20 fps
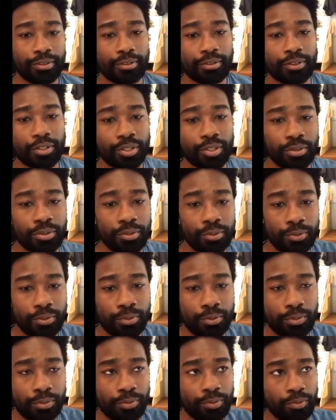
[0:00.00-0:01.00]
to
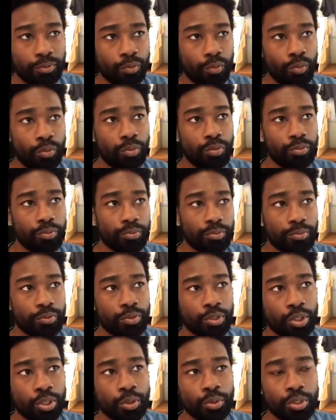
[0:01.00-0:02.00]

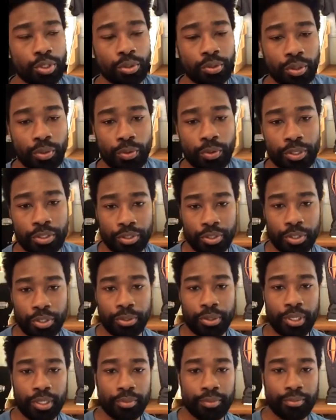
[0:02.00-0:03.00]
you doing what you're doing?